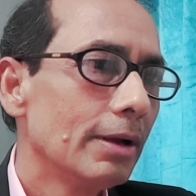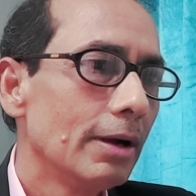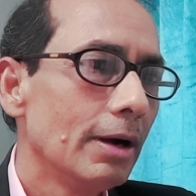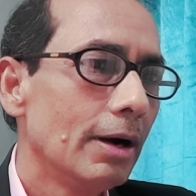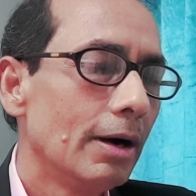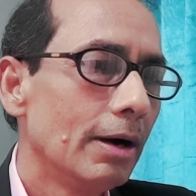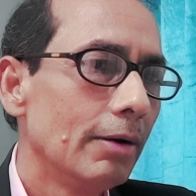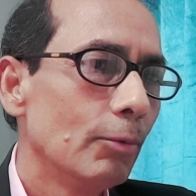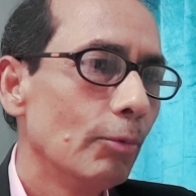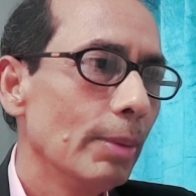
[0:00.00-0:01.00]

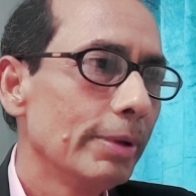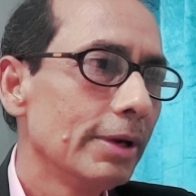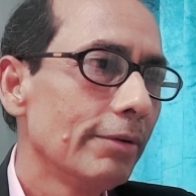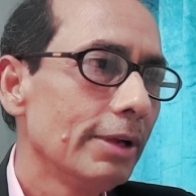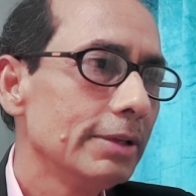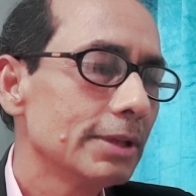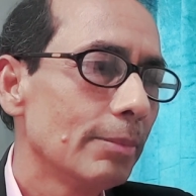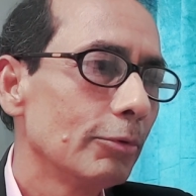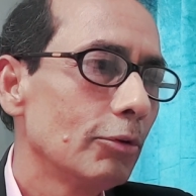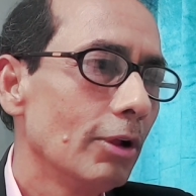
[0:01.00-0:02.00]
weaponaries. I
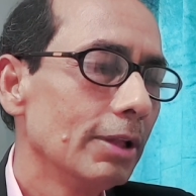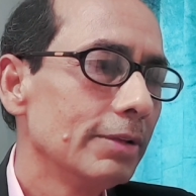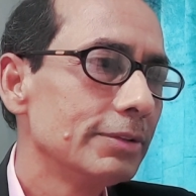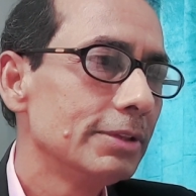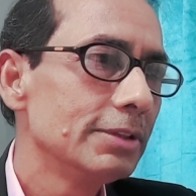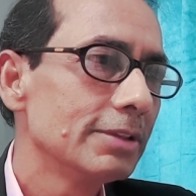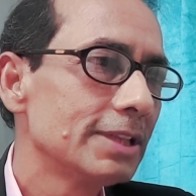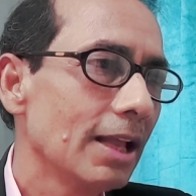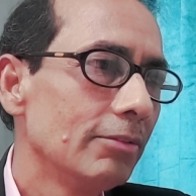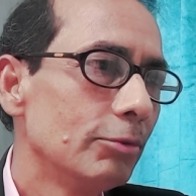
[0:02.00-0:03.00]
would call these are
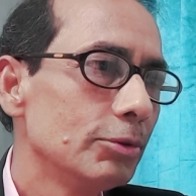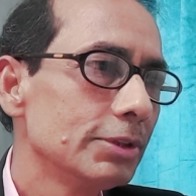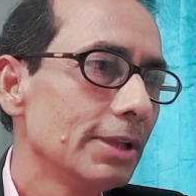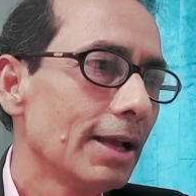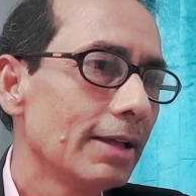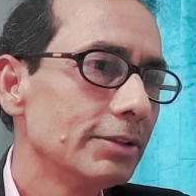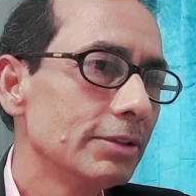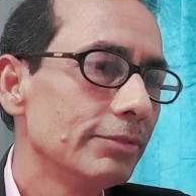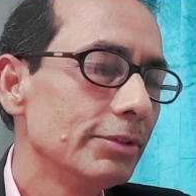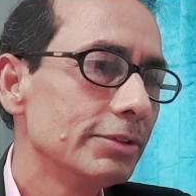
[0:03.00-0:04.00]
salvos in the hands
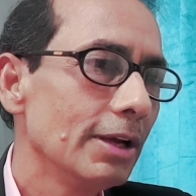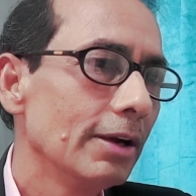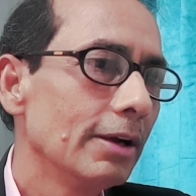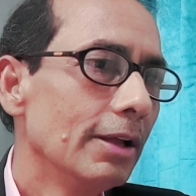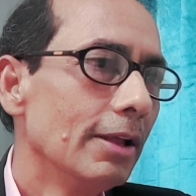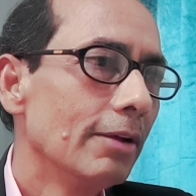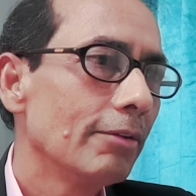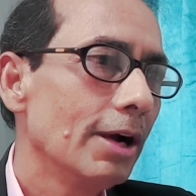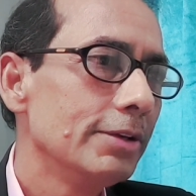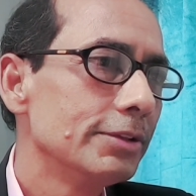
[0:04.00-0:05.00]
of these young
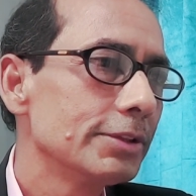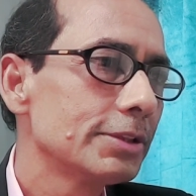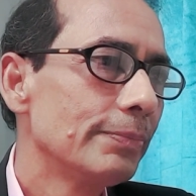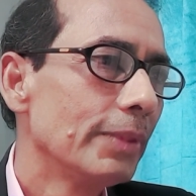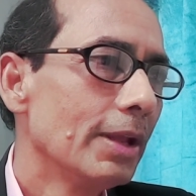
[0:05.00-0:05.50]
writers,